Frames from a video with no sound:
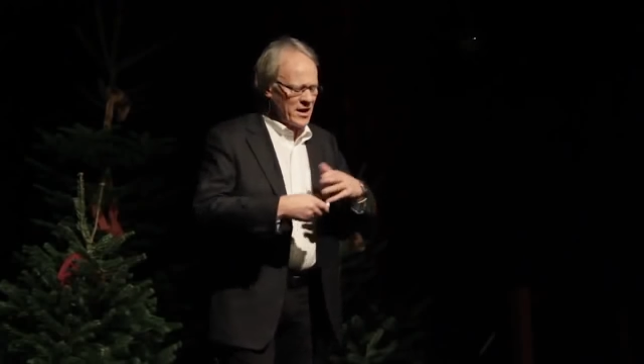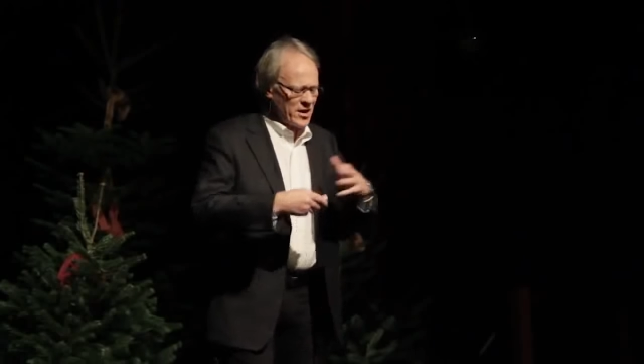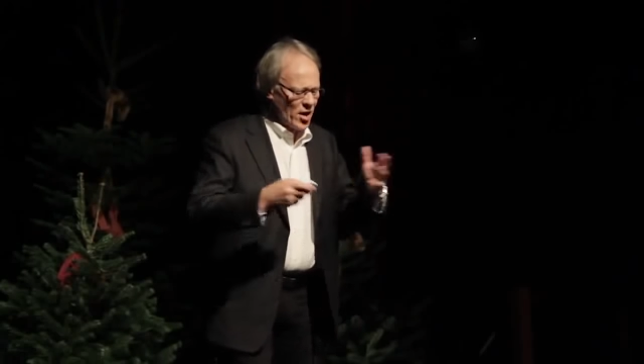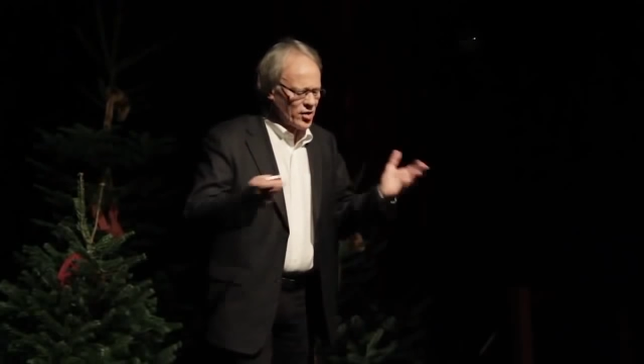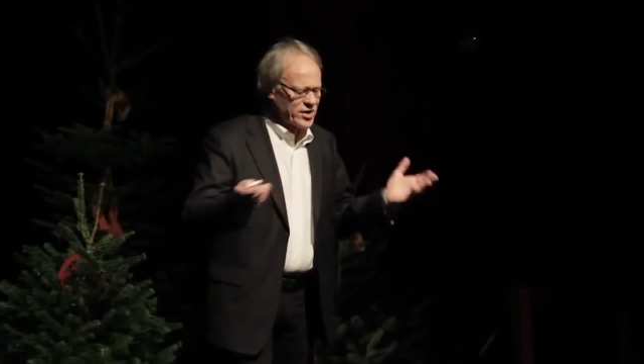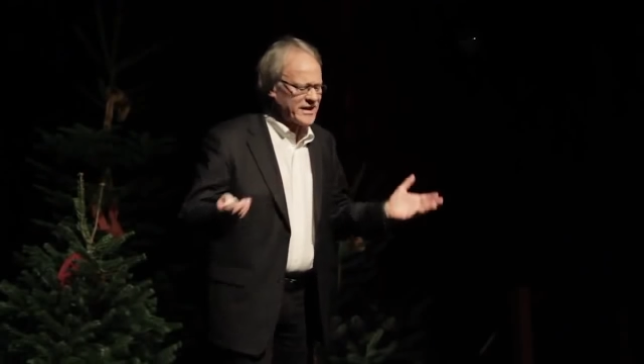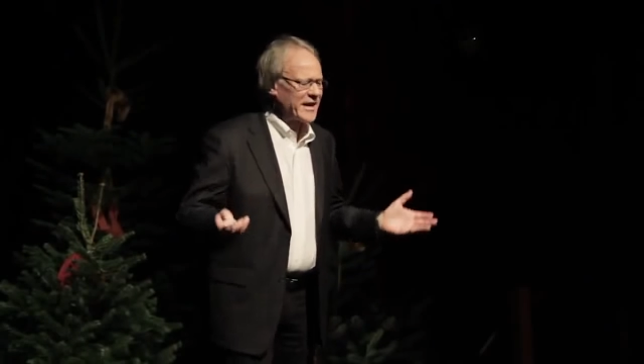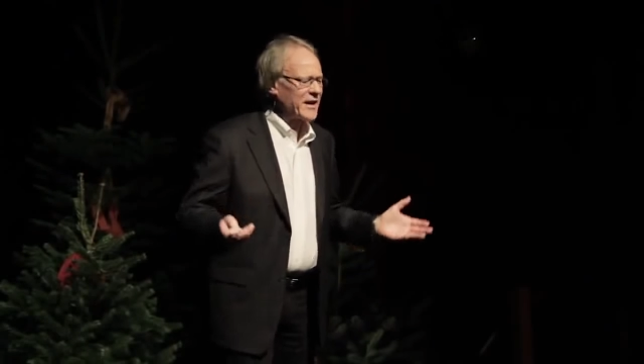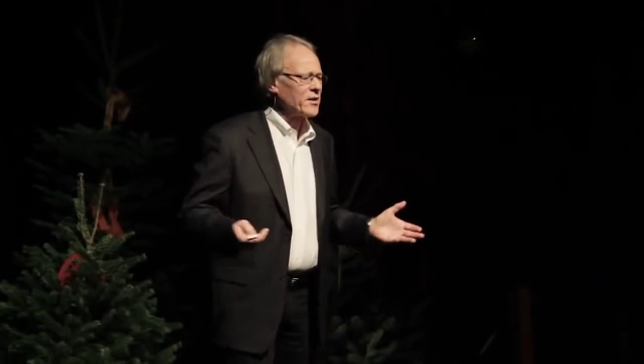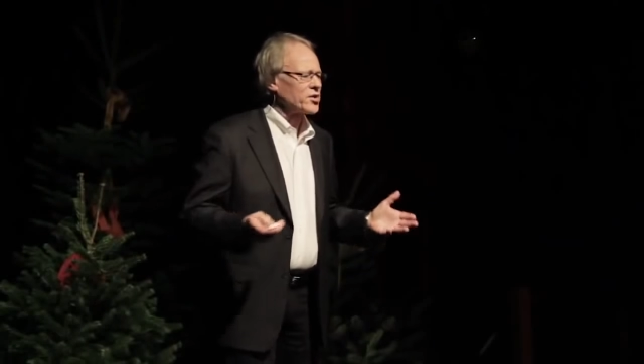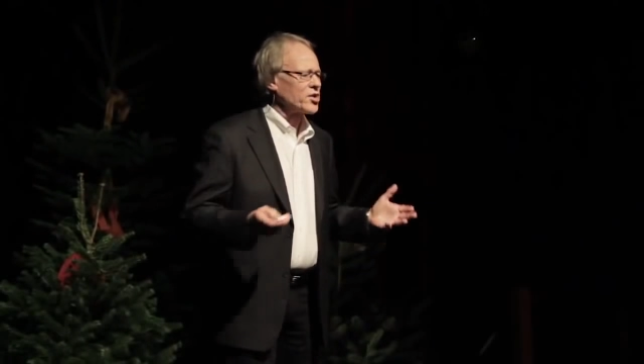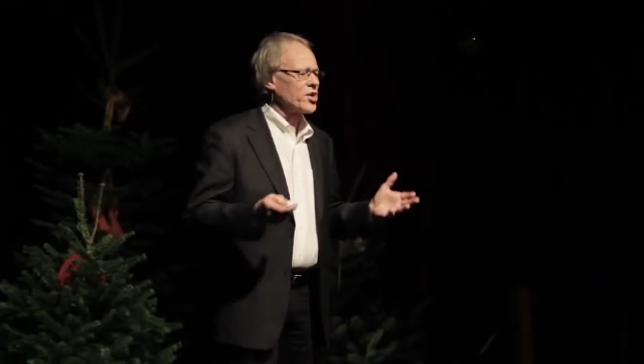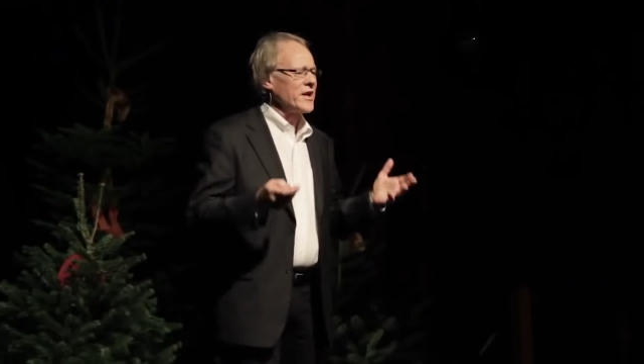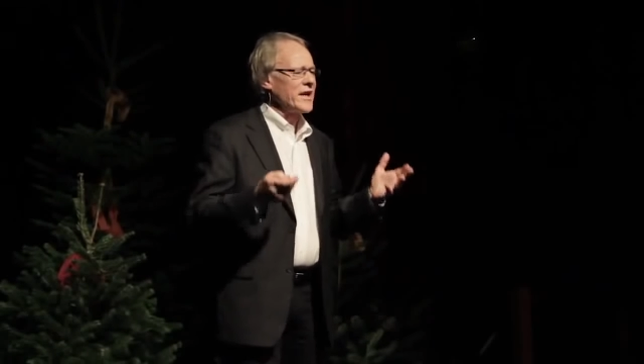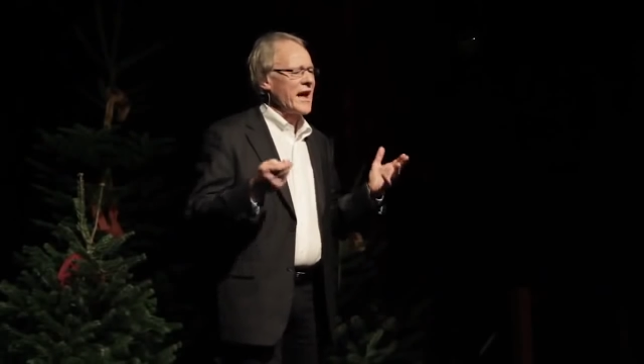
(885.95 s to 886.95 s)
no single
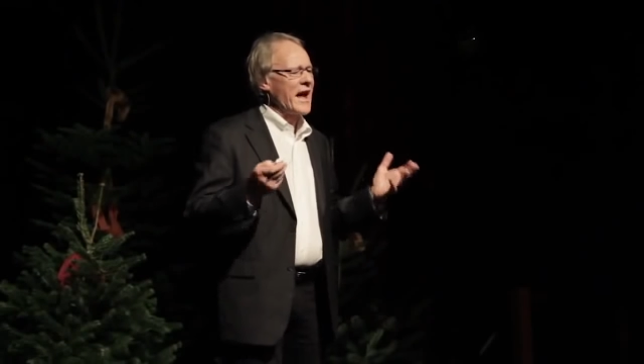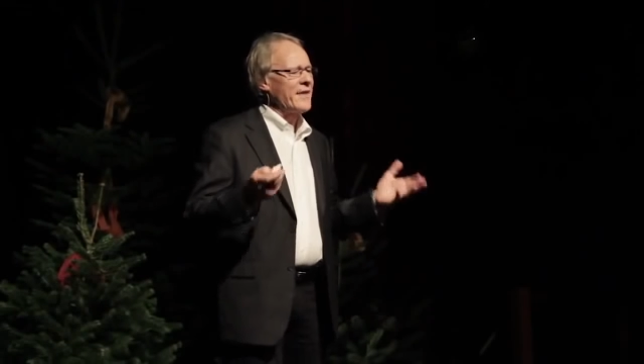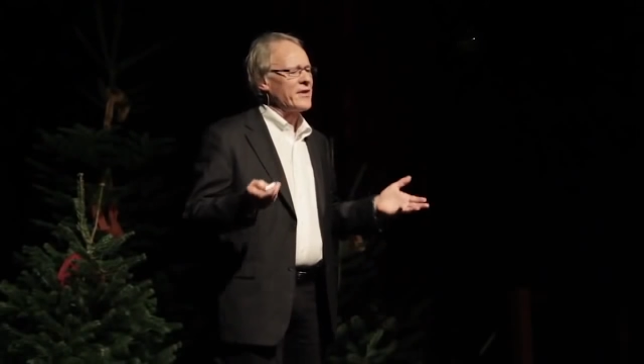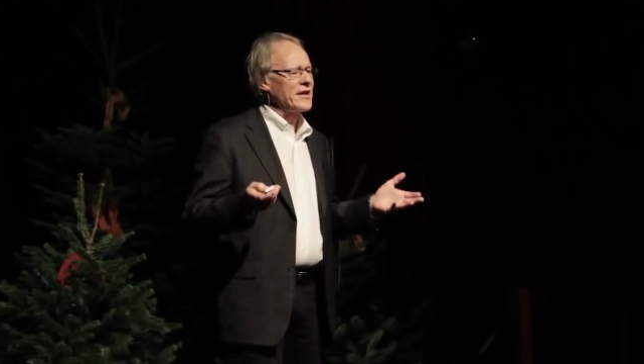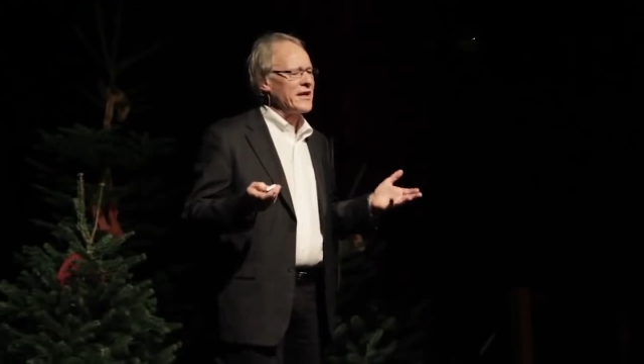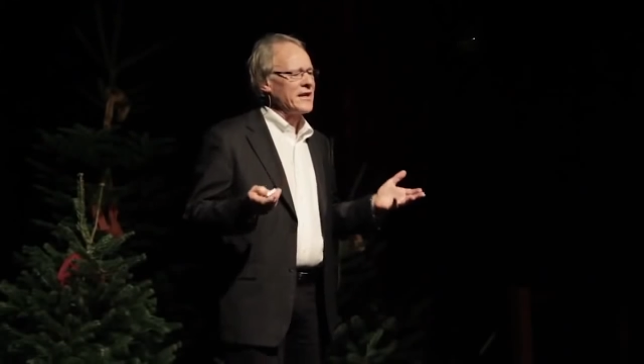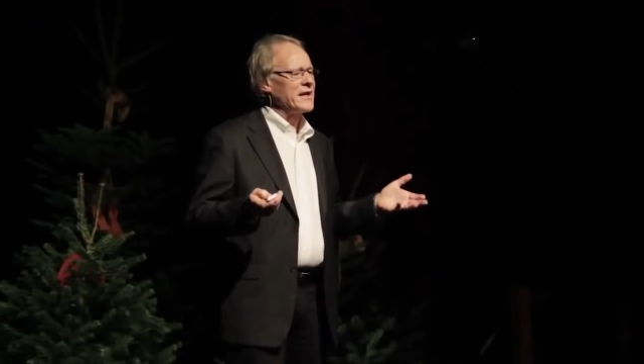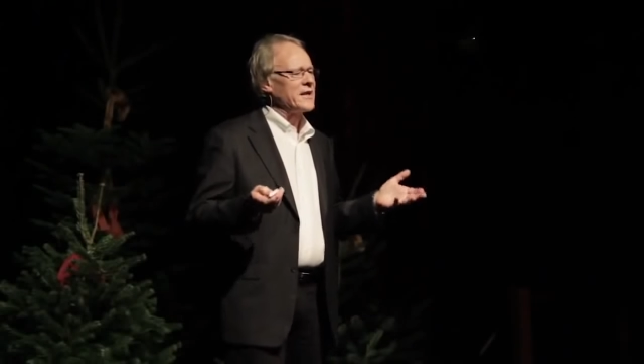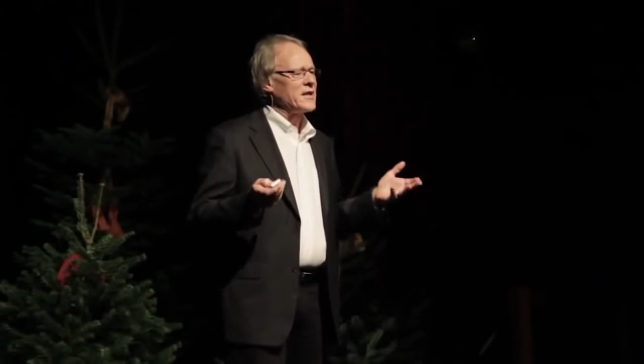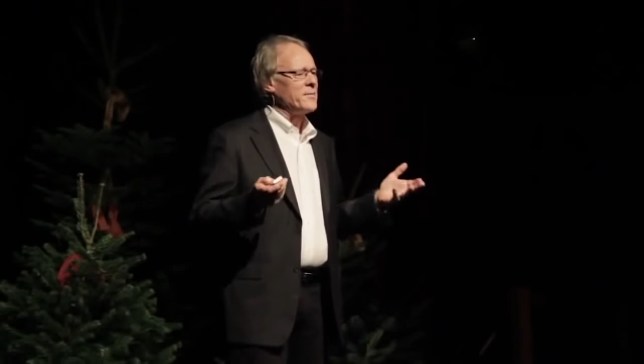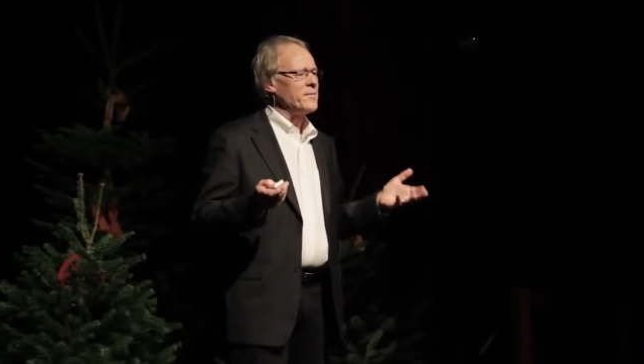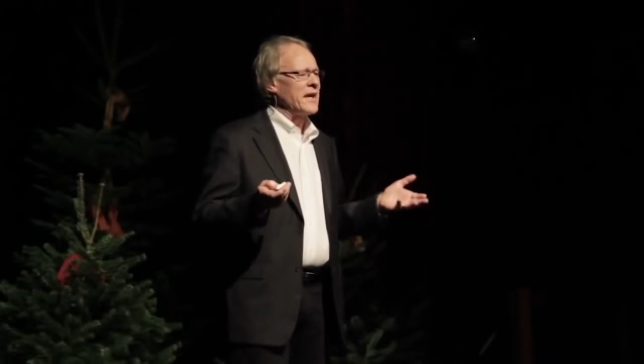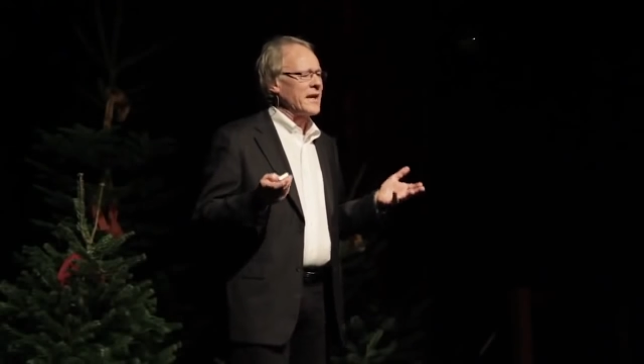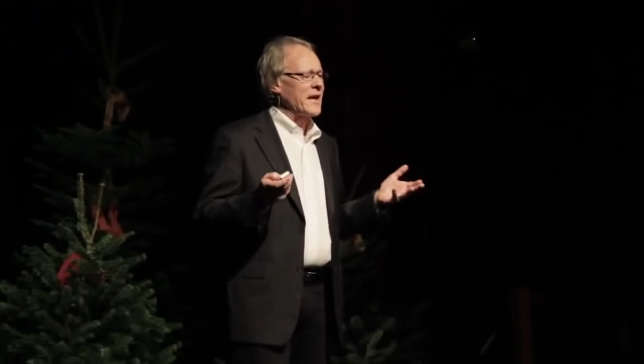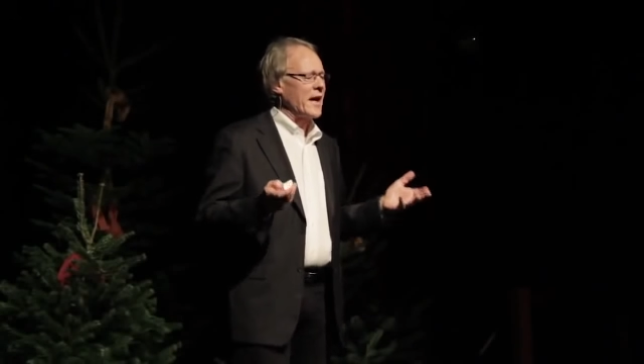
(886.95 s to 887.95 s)
tree ever needed
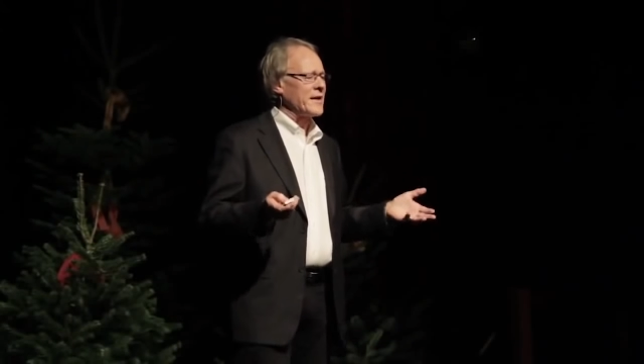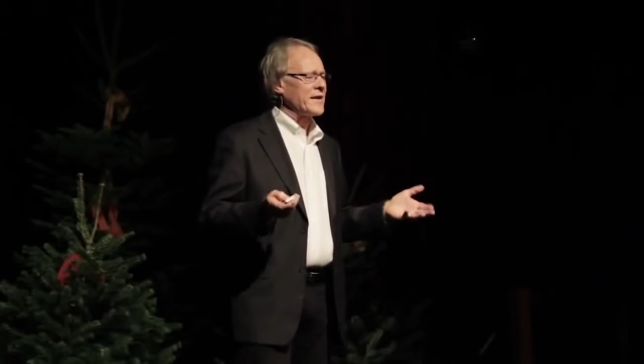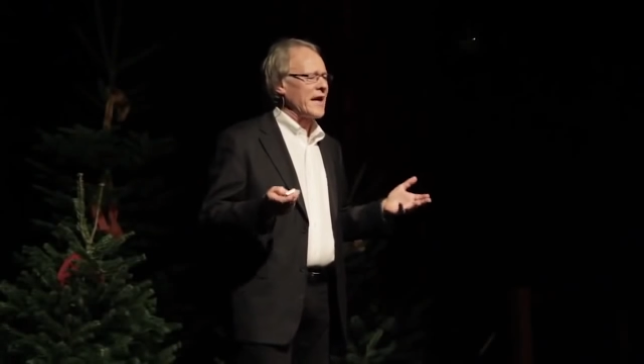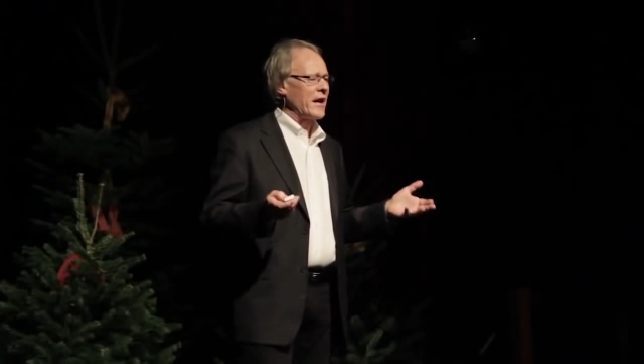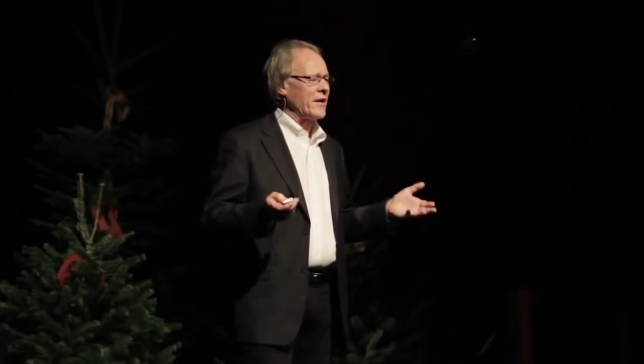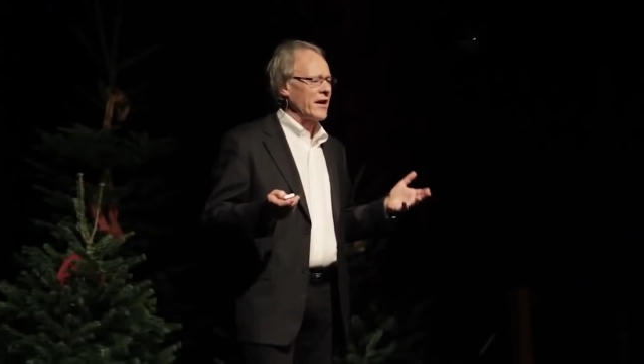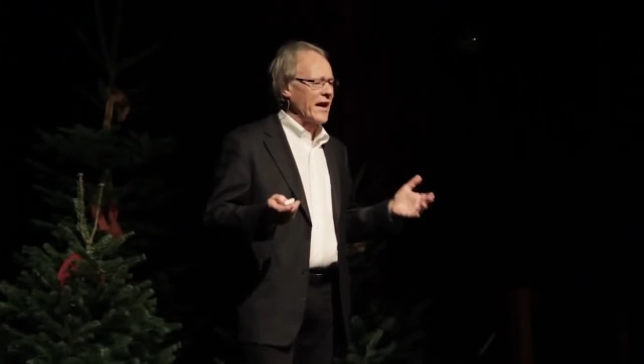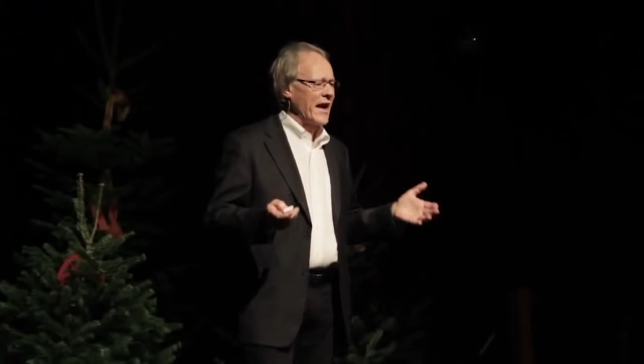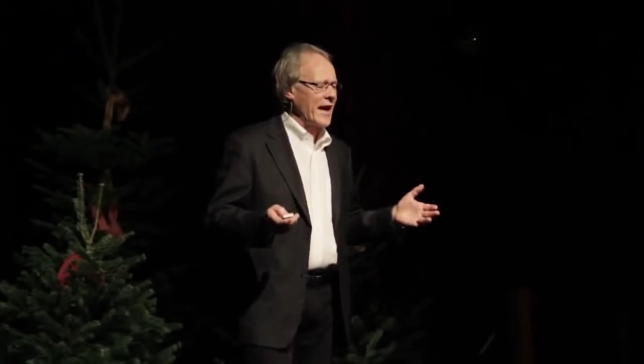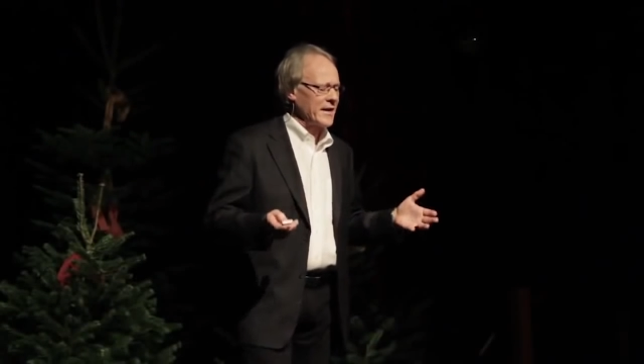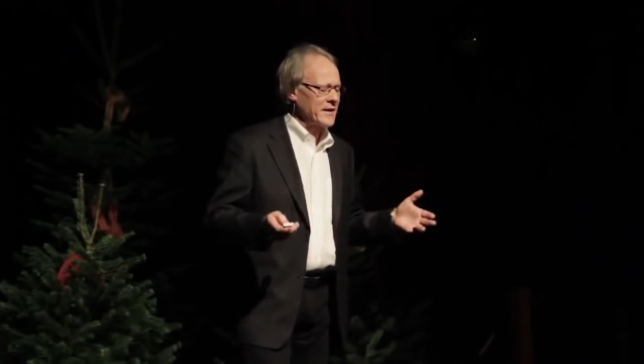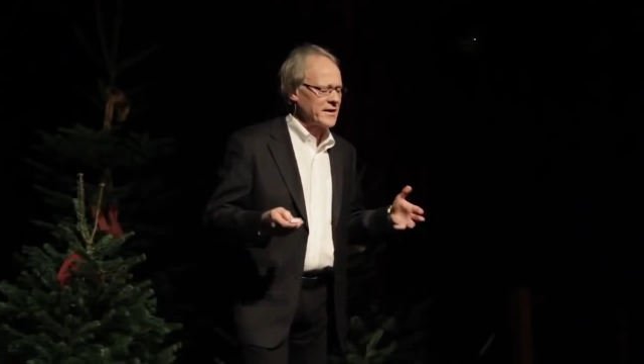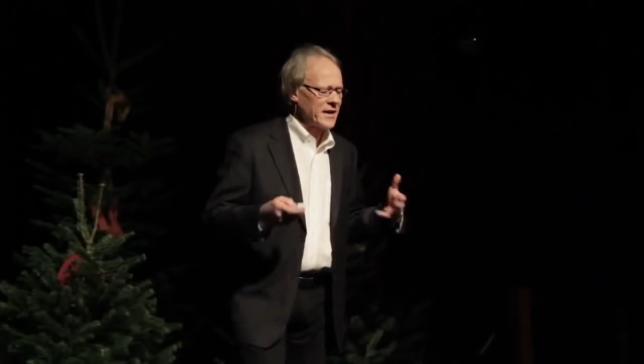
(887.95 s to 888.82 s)
to be cut down again